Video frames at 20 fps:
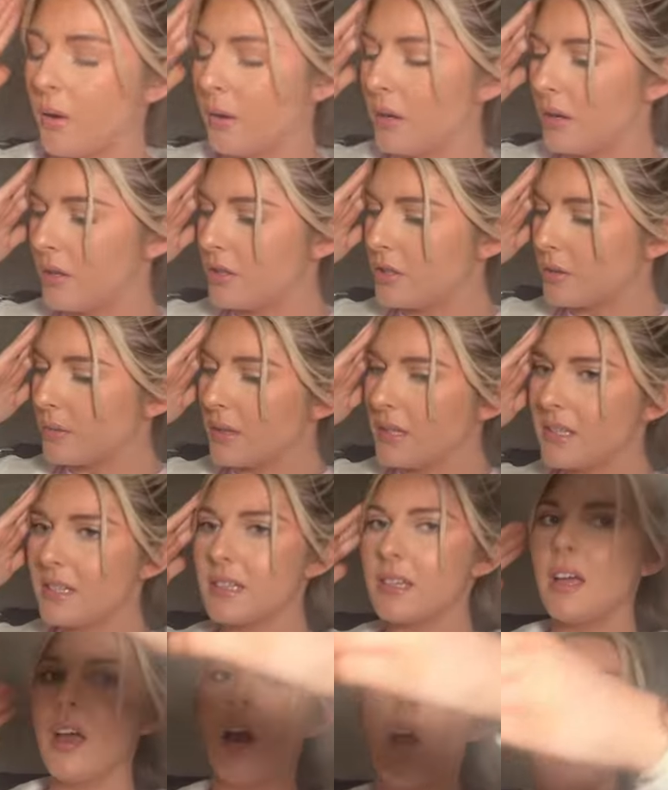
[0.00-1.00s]
going to do it
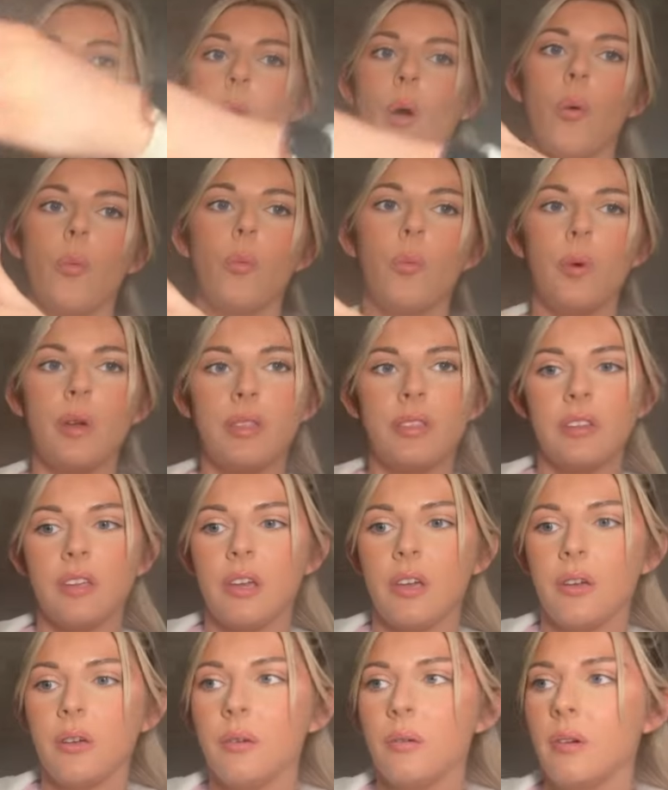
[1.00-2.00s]
with
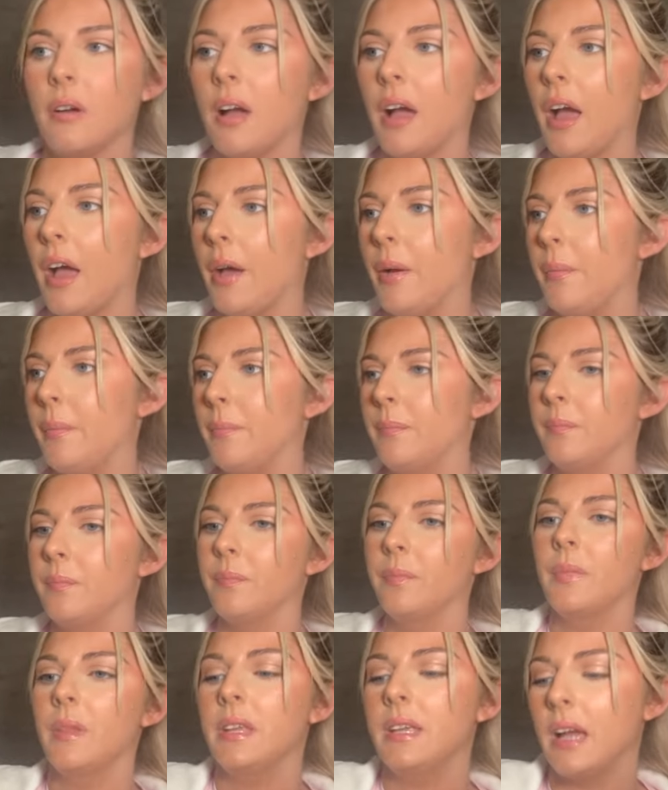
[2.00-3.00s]
you.
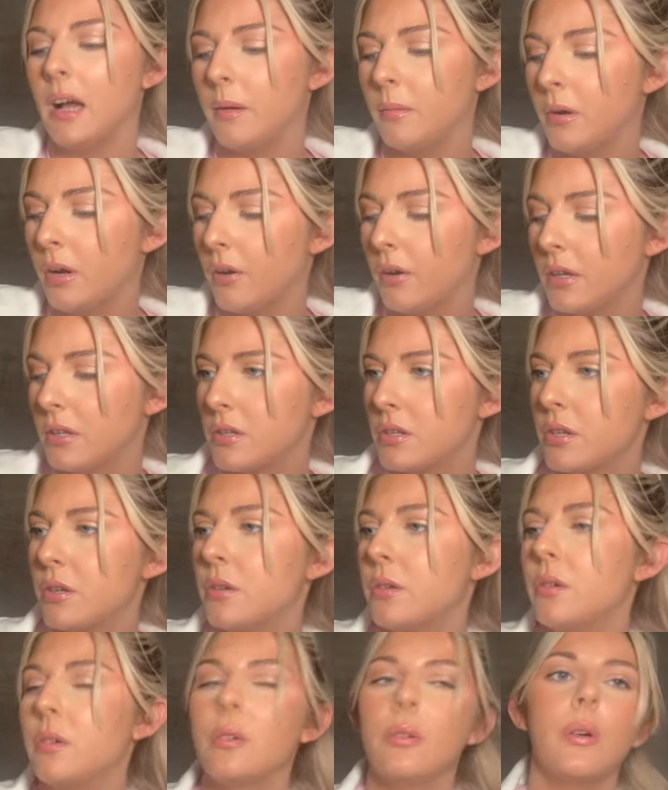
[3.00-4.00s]
Yeah, I'm going
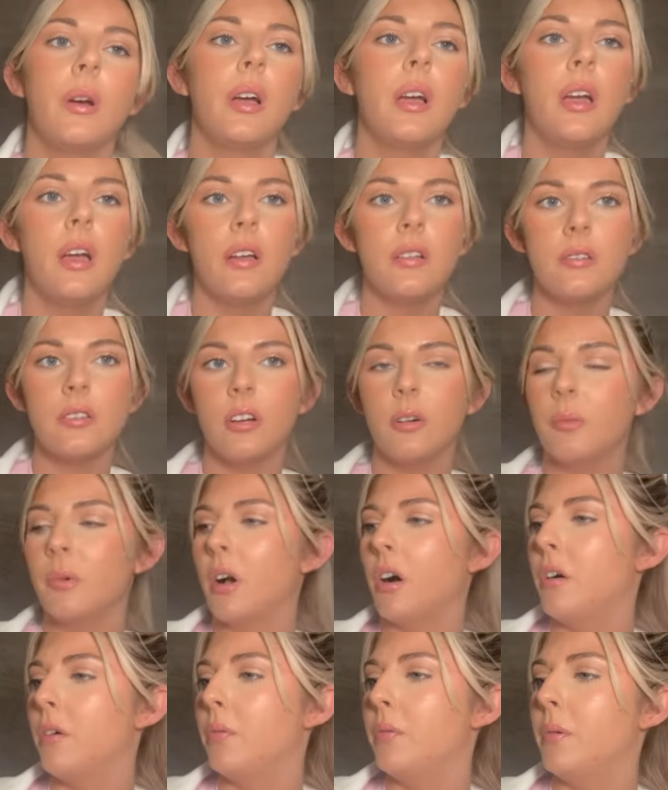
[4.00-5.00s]
to top
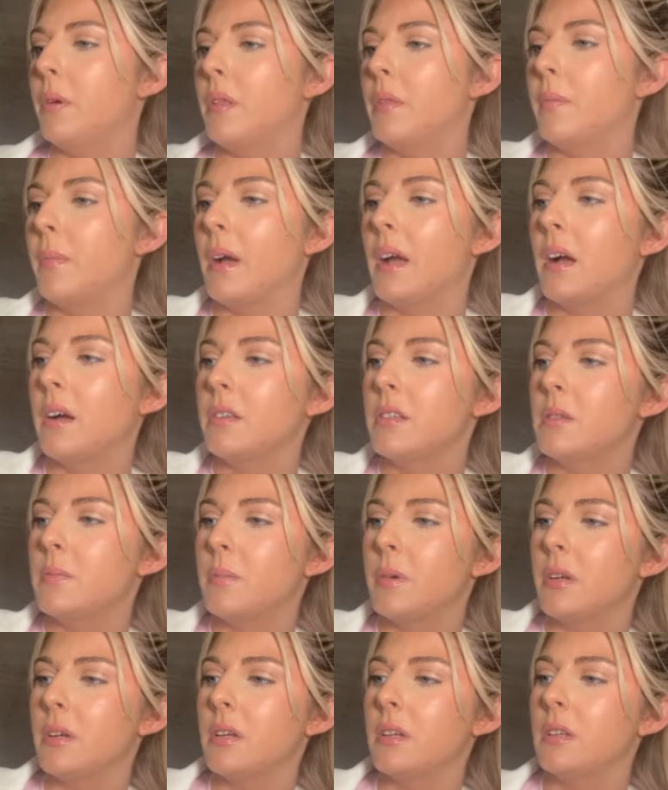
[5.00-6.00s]
golf with my
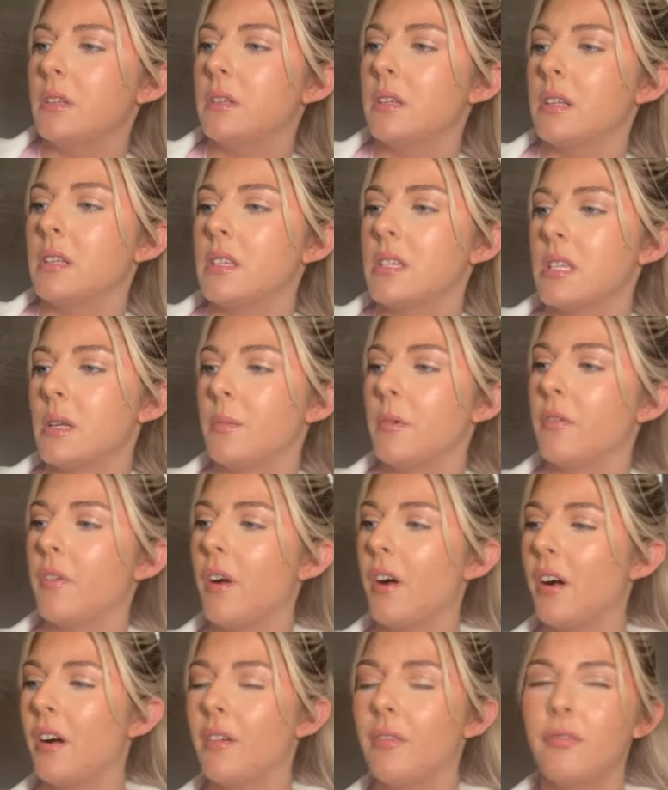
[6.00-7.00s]
husband and some of
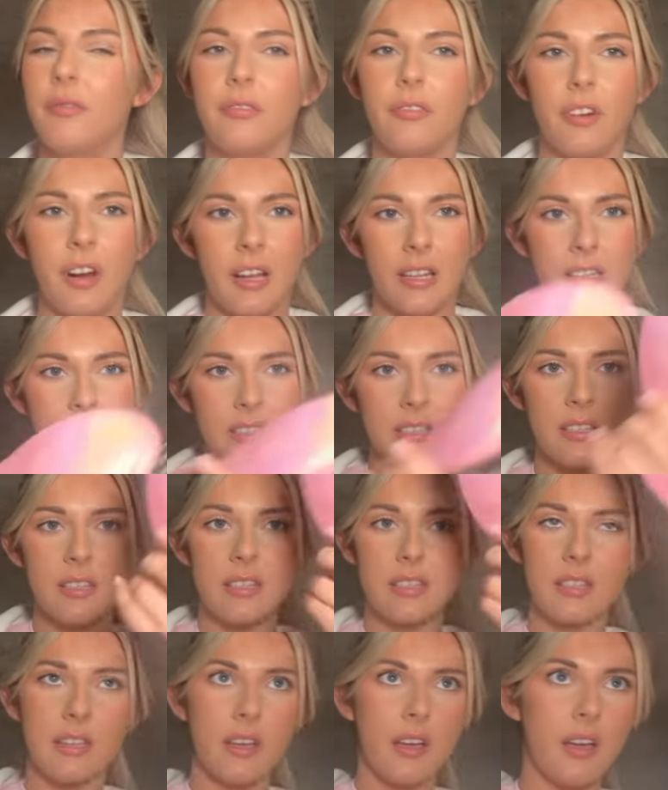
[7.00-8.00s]
our
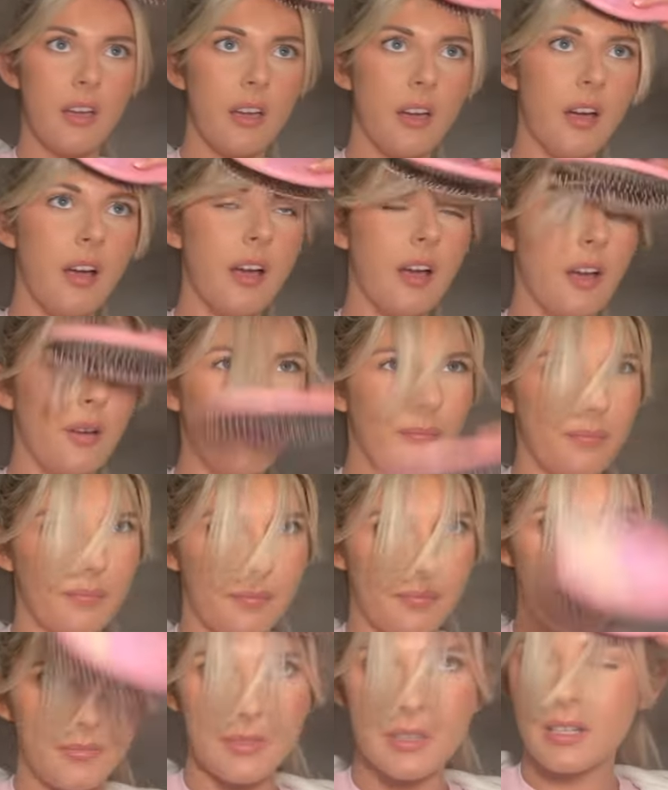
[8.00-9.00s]
friends.
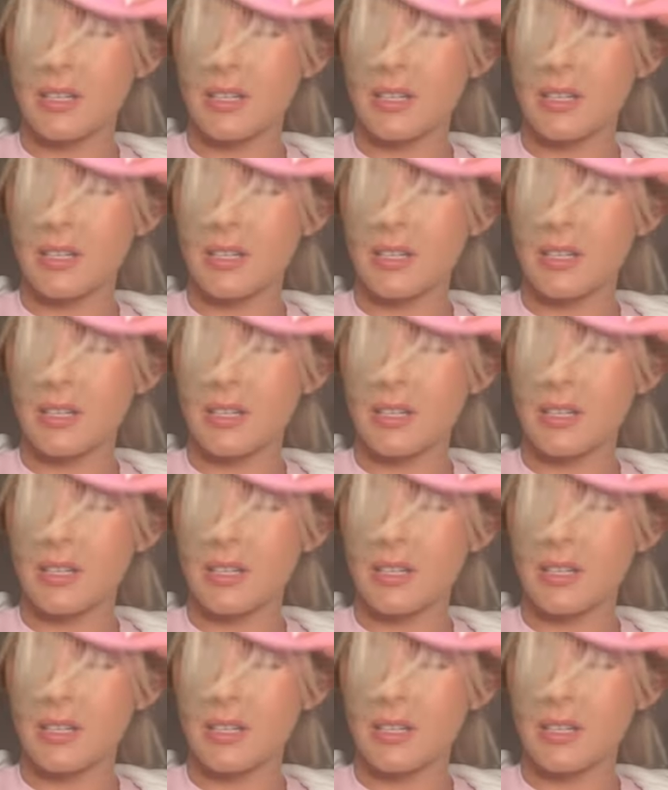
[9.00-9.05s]
So